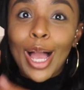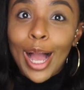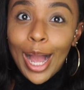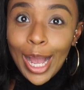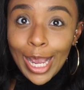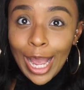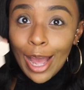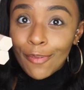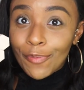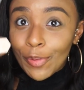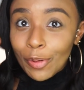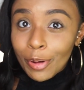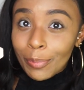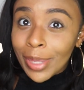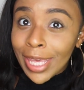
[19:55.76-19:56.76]
I got
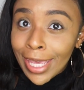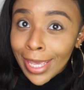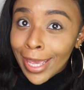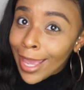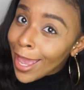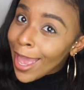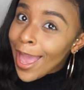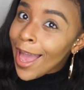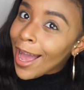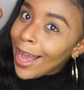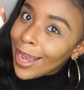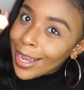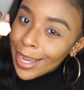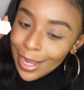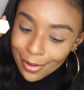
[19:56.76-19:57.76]
four, babe.
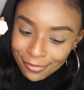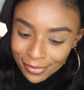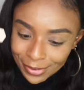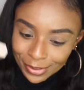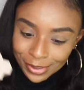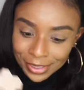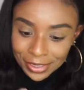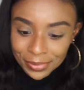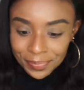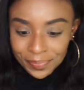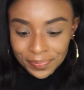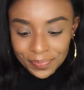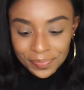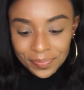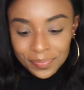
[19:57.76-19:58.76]
I got
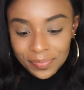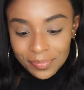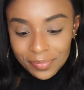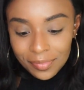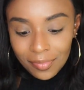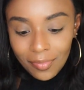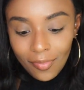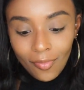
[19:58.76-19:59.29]
four.